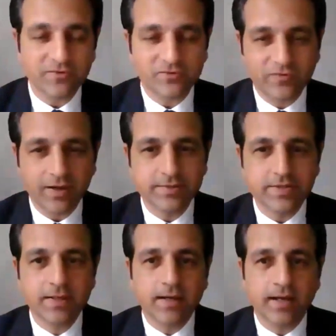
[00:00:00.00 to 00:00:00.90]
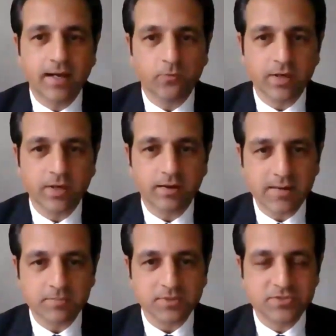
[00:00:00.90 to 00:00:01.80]
Fund, we are
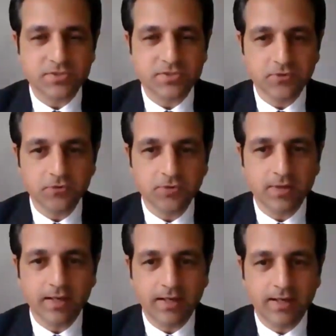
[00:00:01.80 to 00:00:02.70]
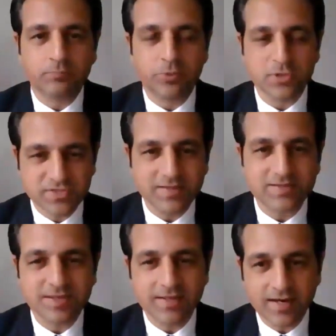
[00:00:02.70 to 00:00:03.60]
able to present
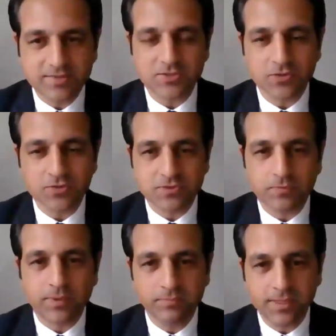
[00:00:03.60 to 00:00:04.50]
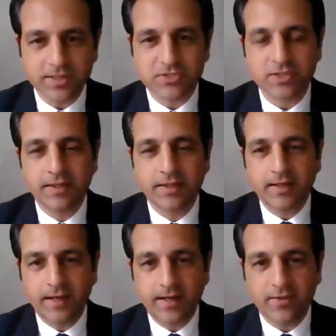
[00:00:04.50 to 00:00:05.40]
today to publish
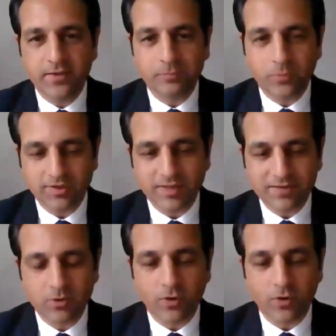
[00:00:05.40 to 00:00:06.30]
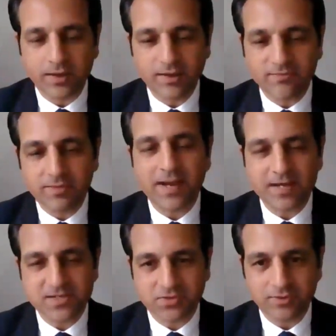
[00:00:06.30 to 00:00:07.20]
the book that I've been working on for the
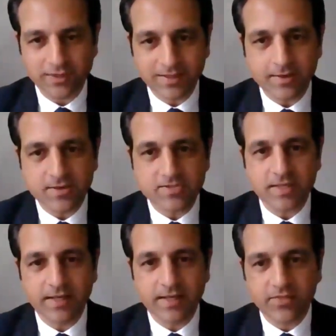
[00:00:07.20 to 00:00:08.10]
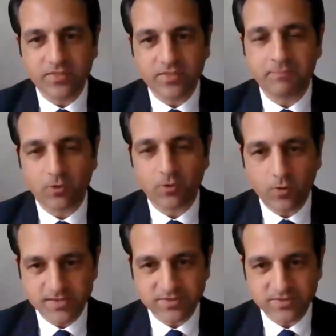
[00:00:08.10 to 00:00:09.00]
past 3 years, The Epic
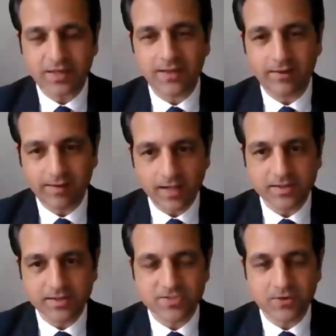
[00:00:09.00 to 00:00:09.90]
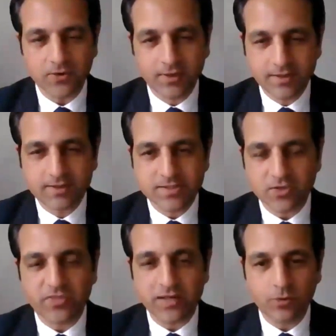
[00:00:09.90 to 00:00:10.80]
Wines of the Canary Islands. So
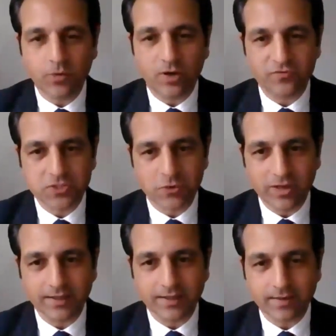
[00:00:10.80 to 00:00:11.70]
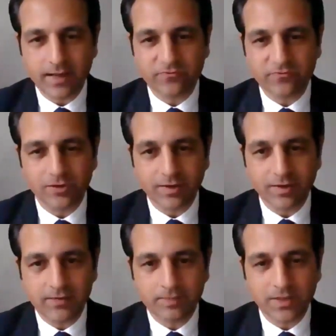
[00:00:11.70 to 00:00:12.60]
thank you all for joining and for
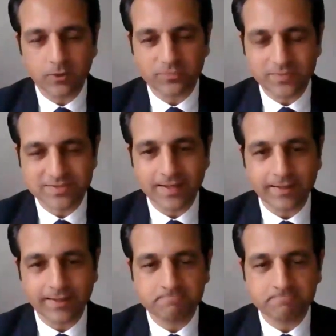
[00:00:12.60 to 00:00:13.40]
being with me today.